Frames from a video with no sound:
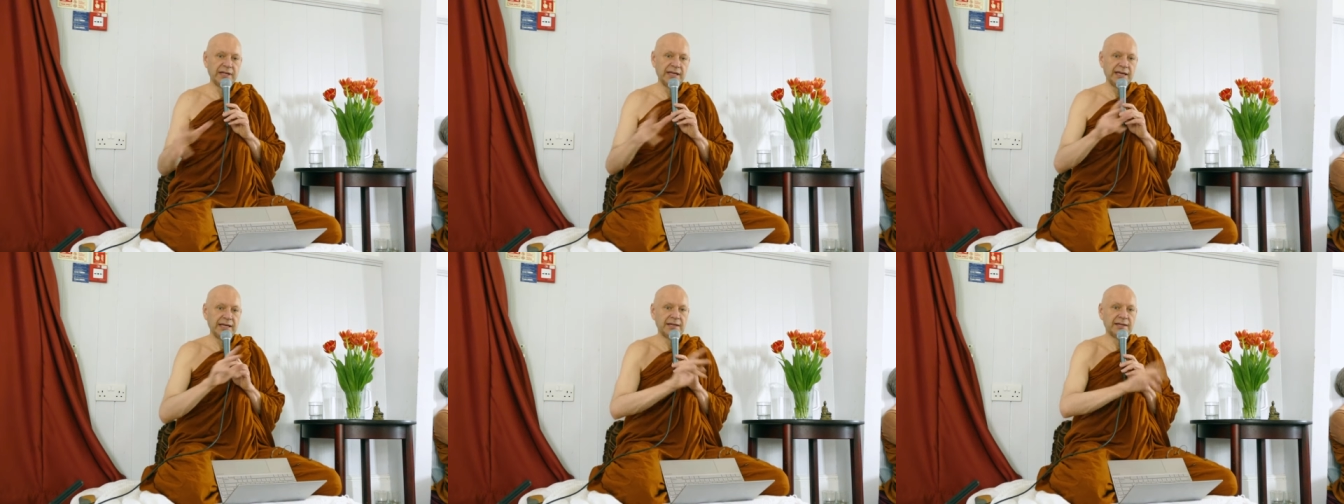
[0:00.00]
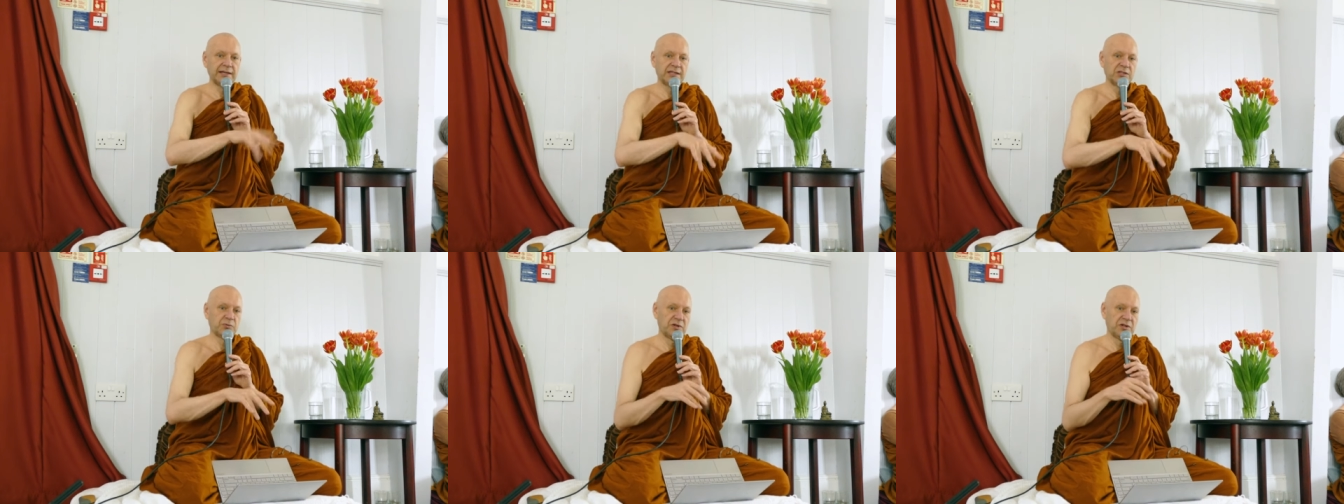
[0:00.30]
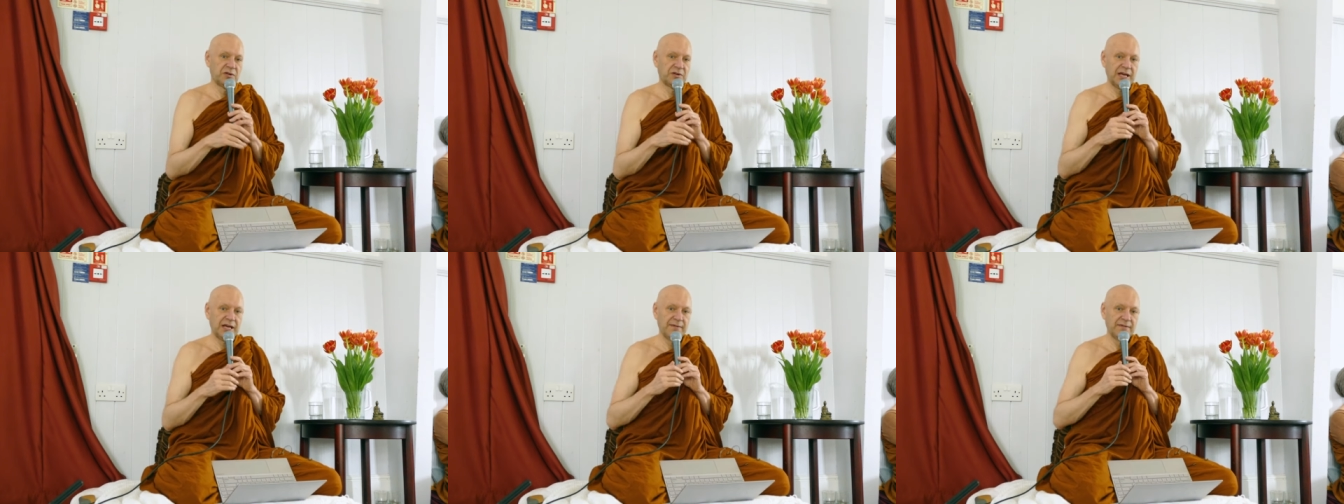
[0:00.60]
and the Indians
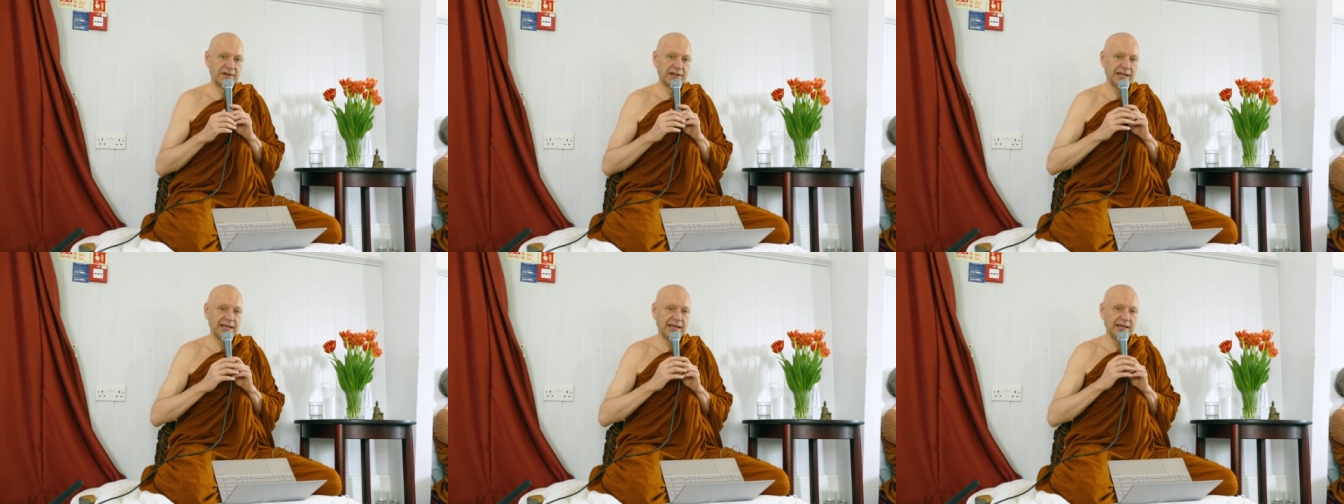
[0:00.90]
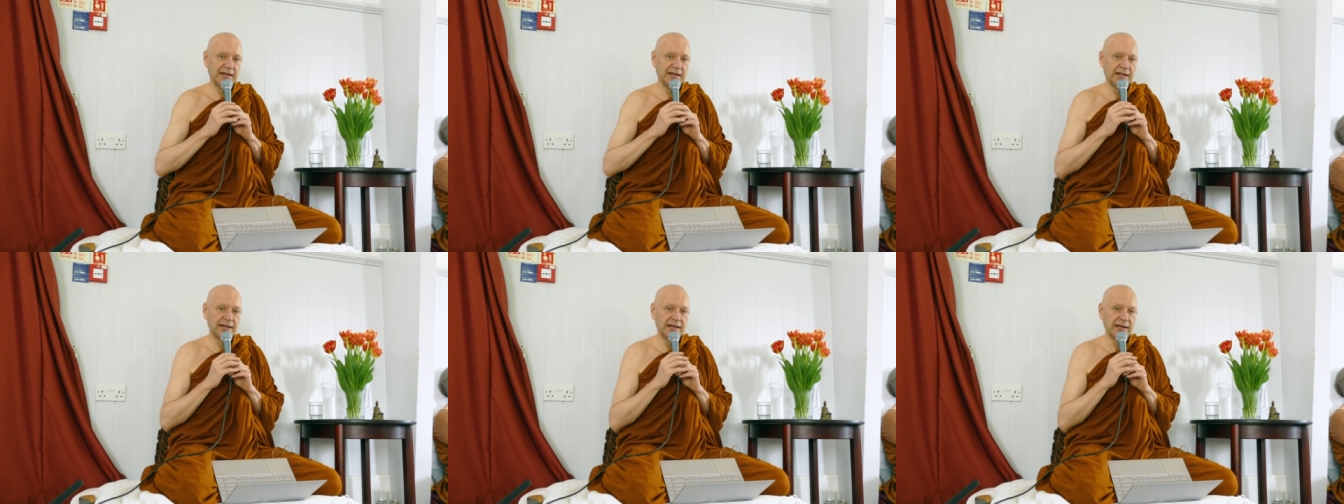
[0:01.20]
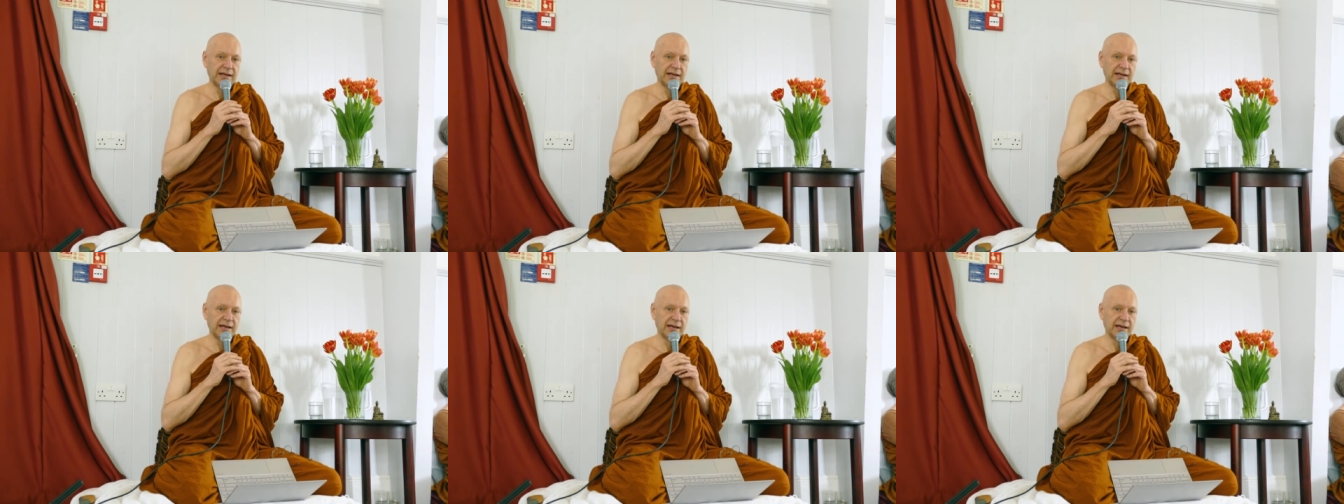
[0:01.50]
wanted to have it in
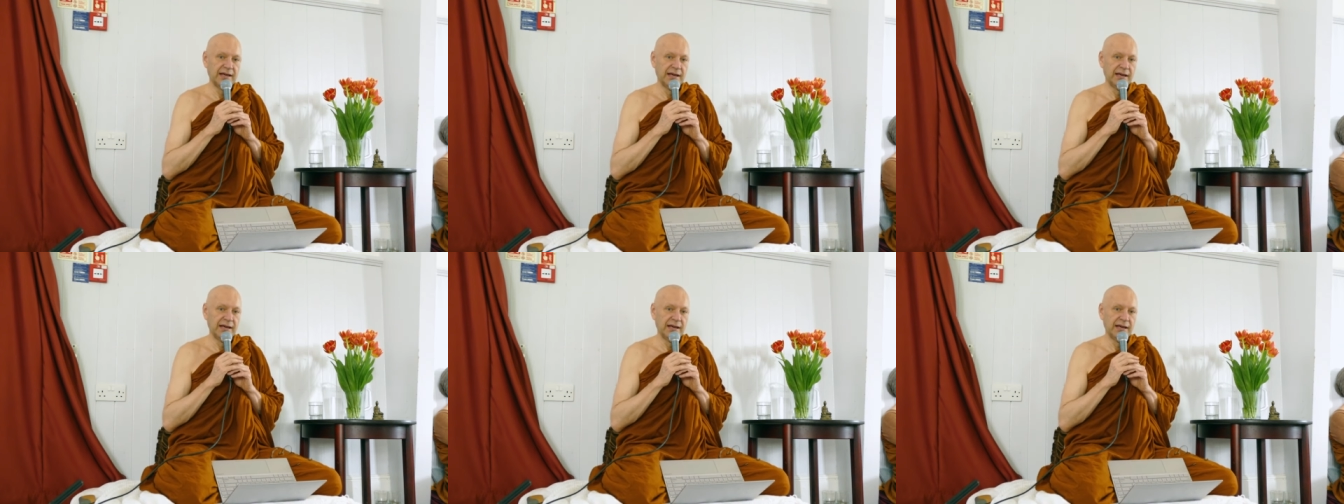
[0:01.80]
India.